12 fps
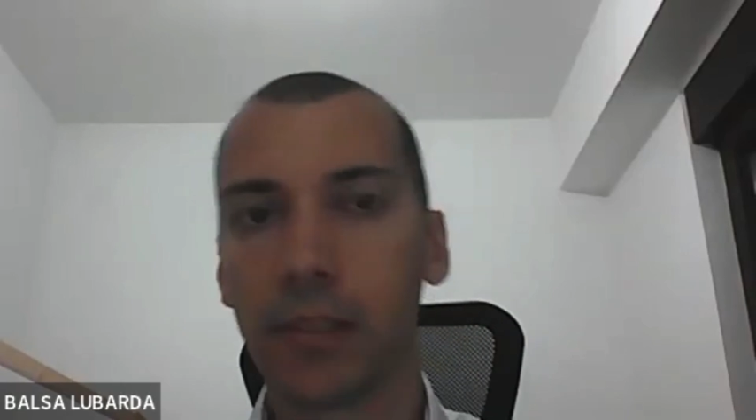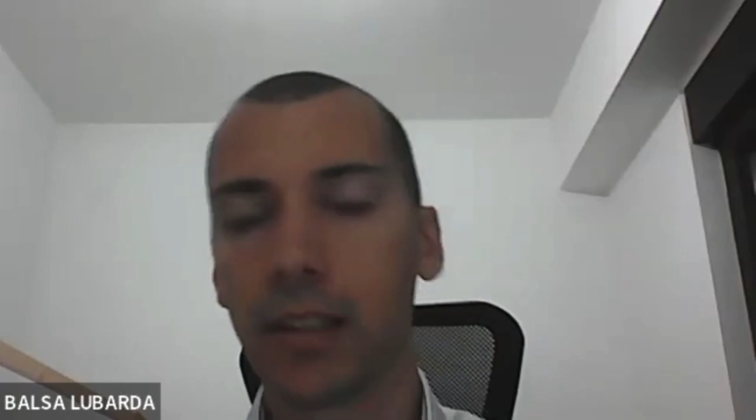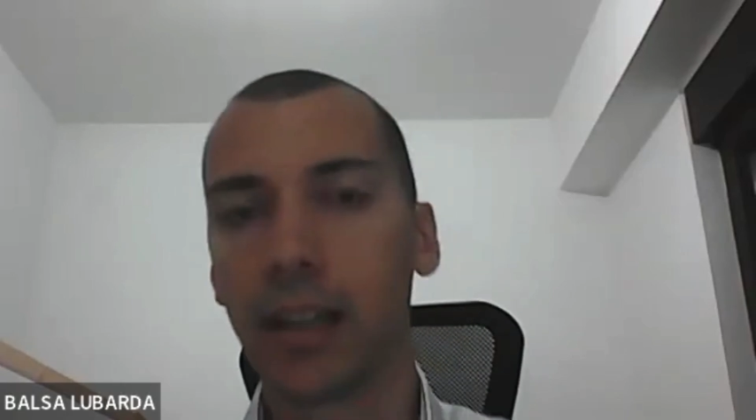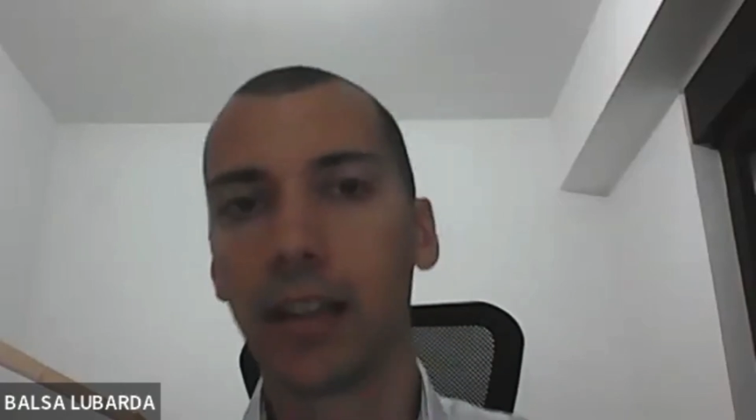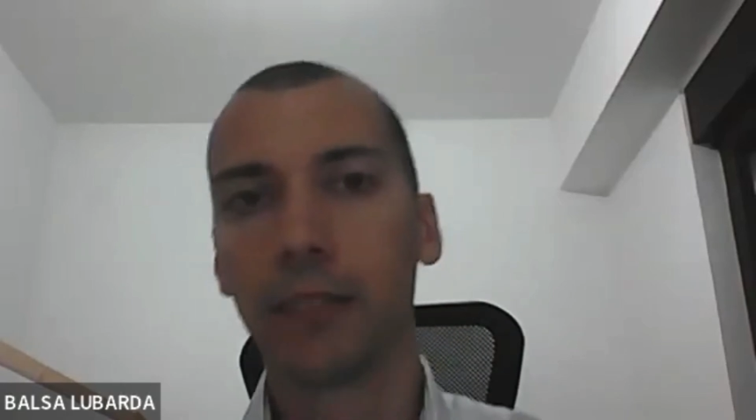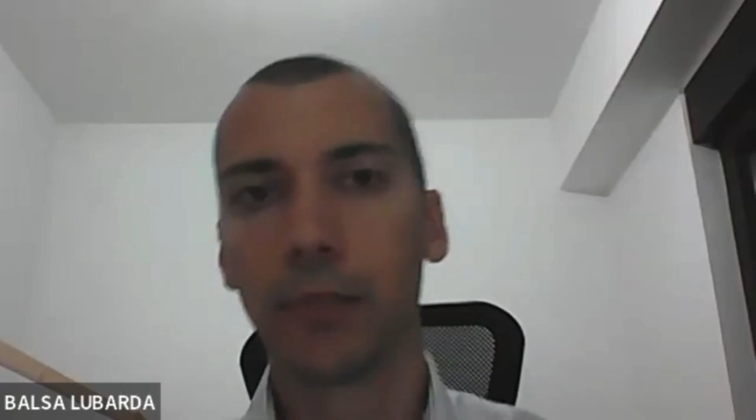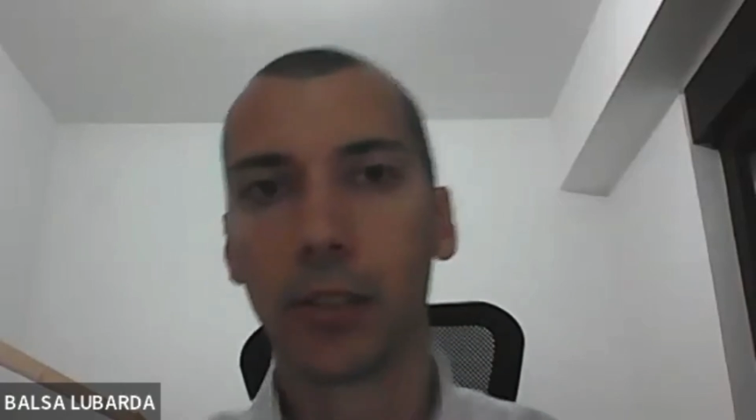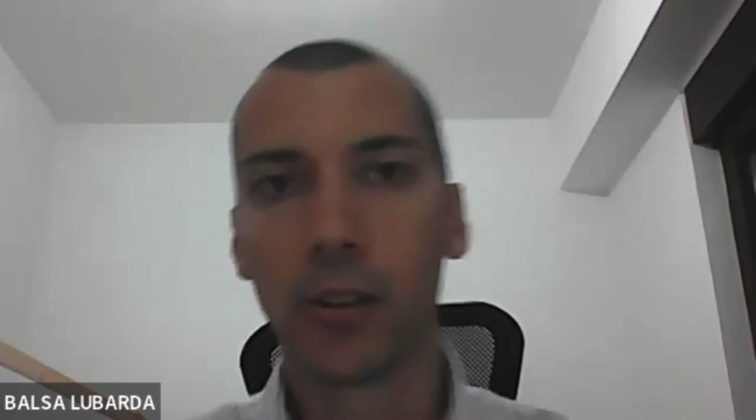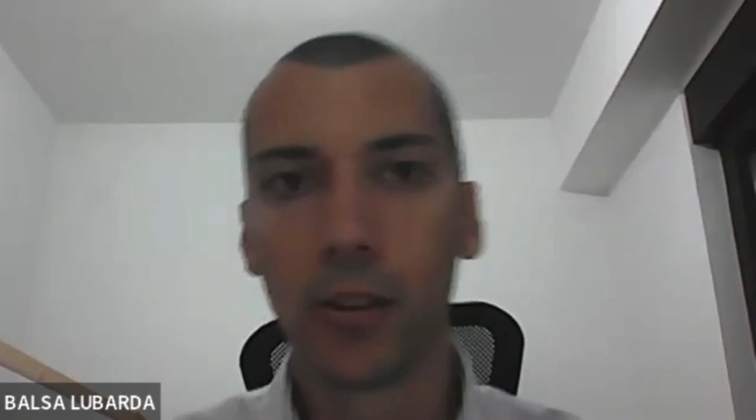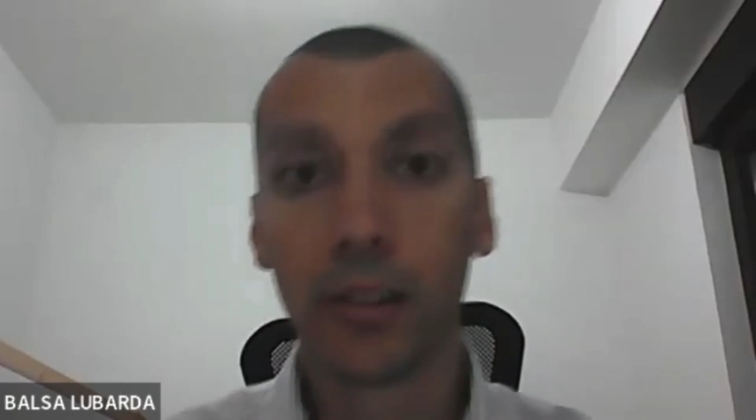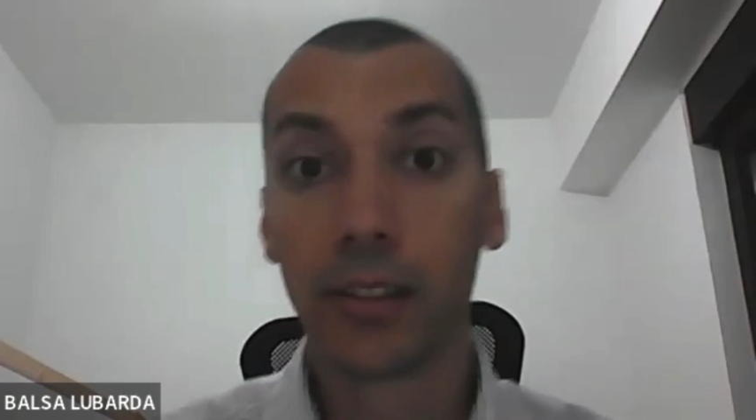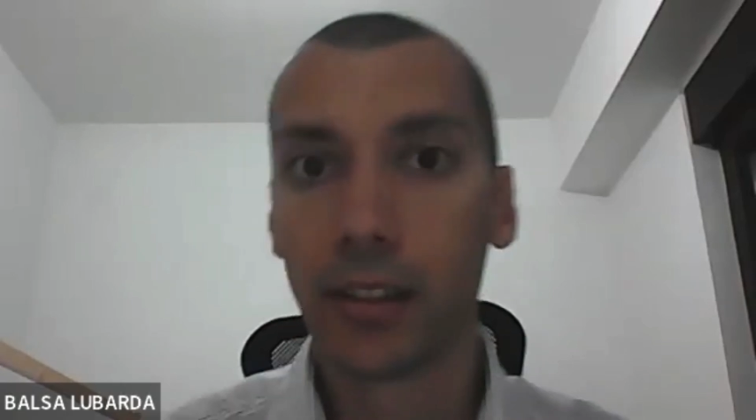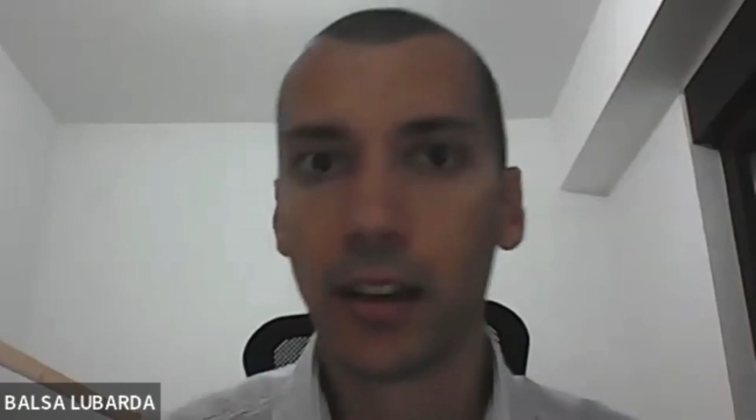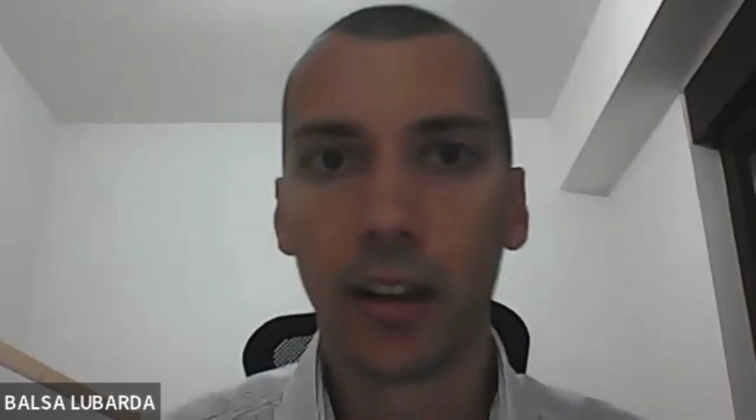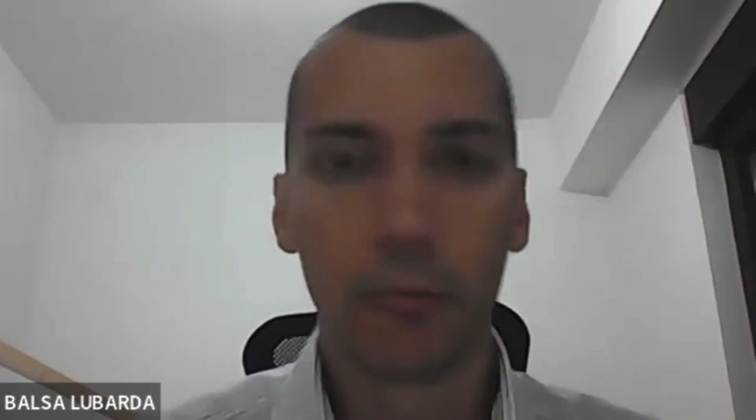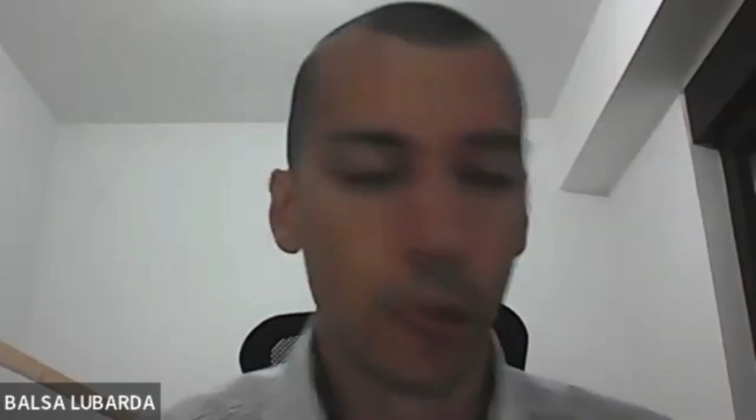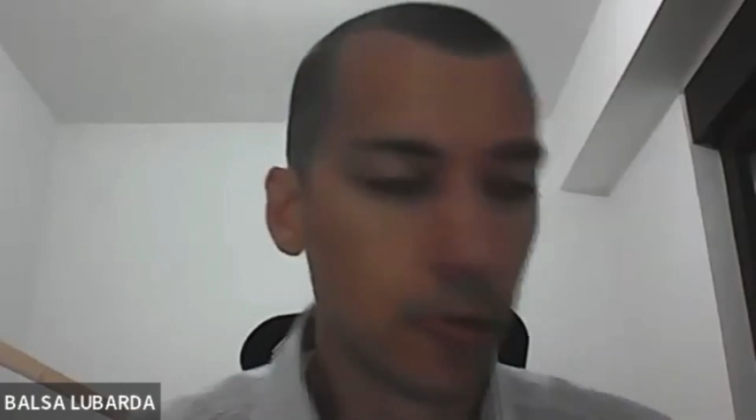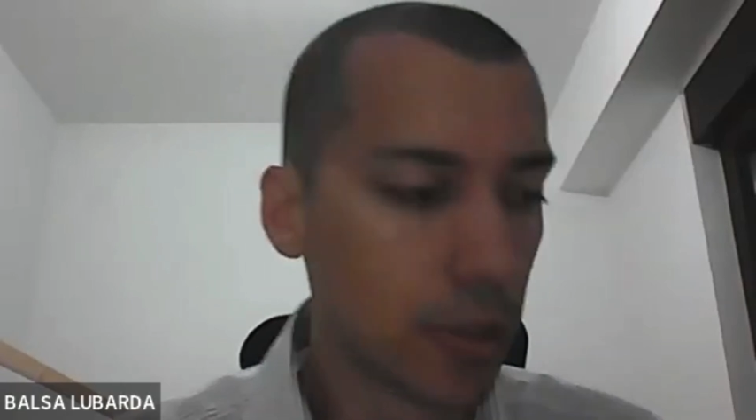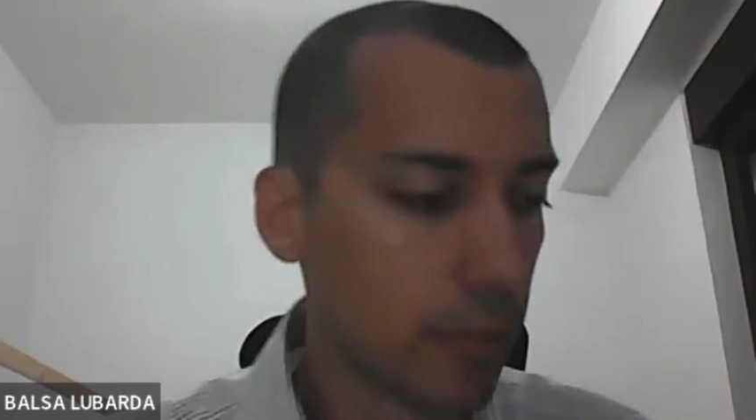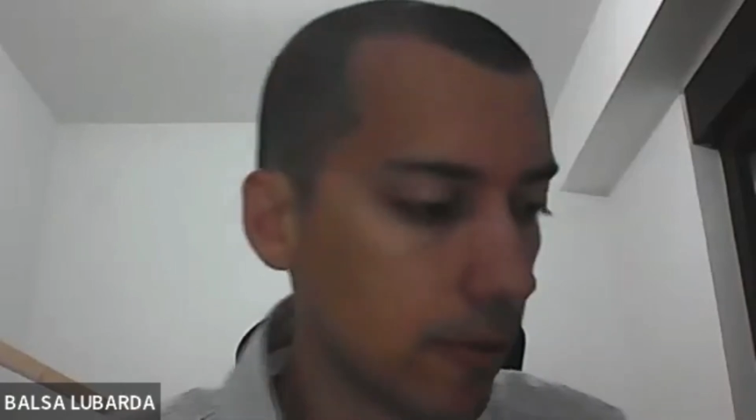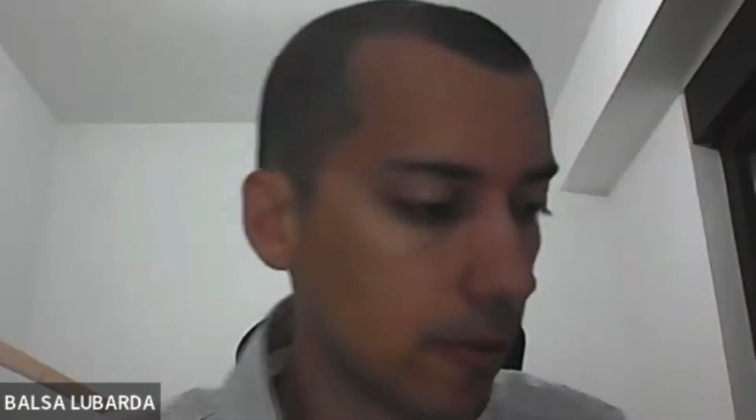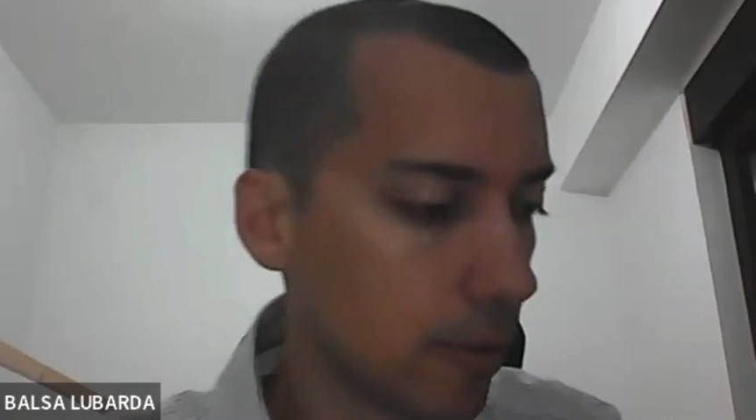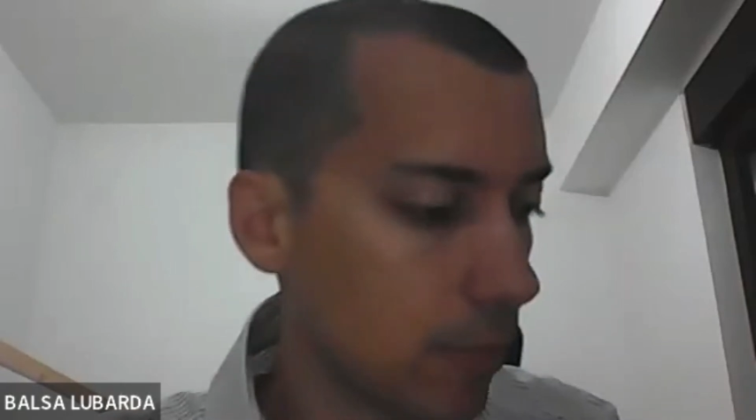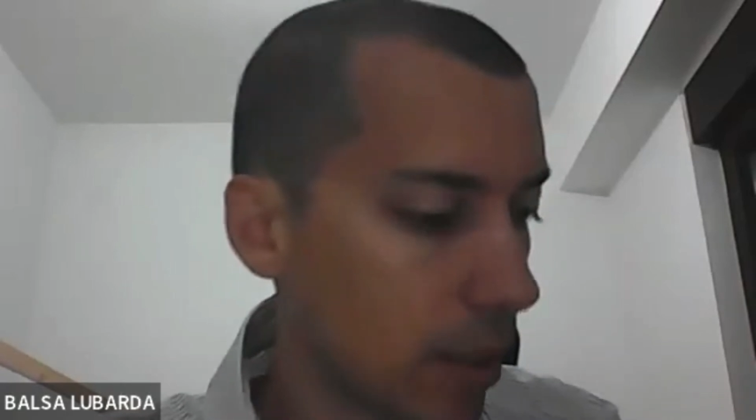one that I recall and that I wrote
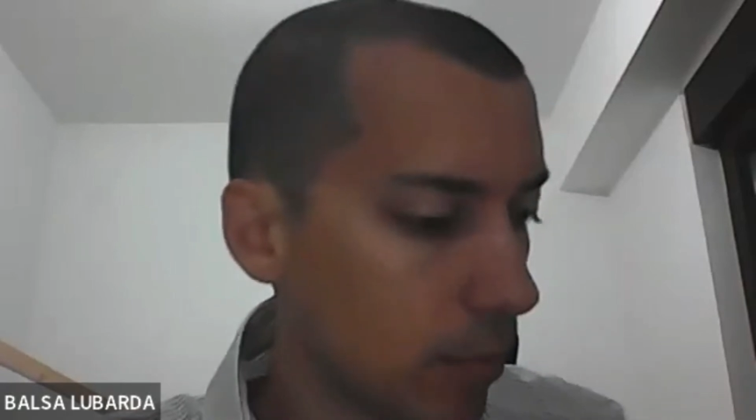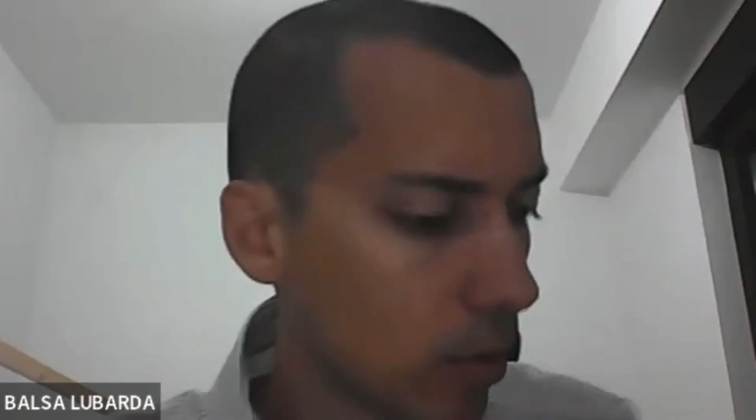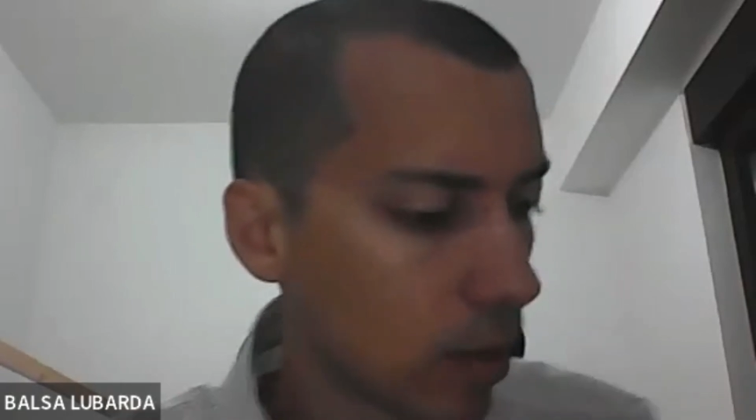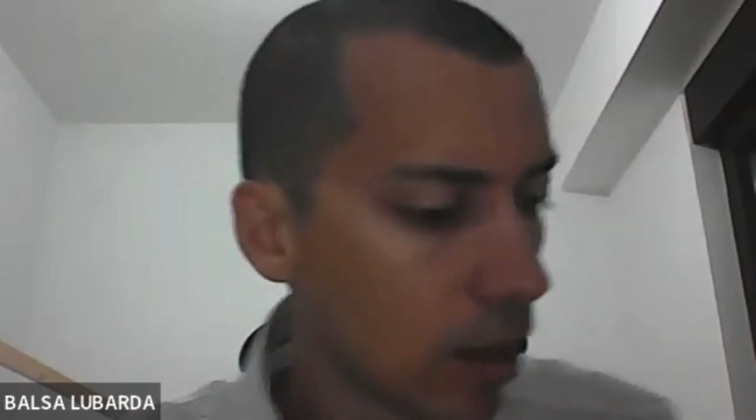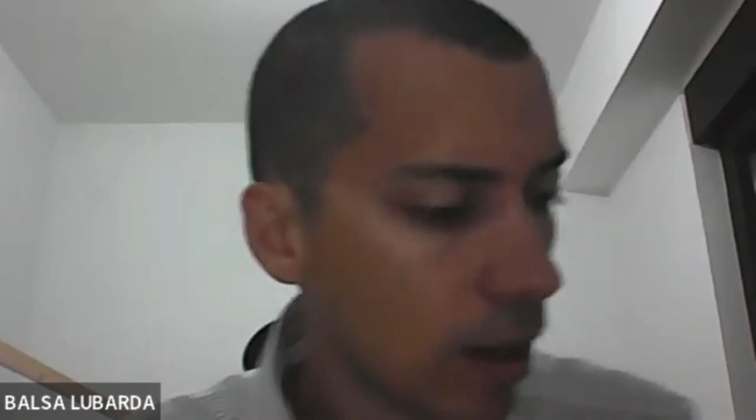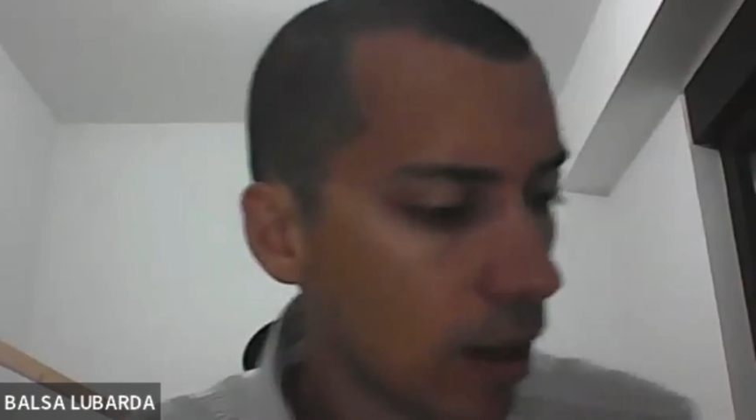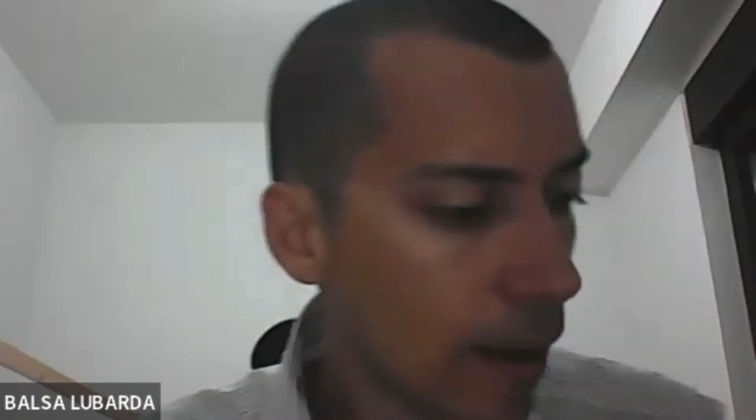about in my book,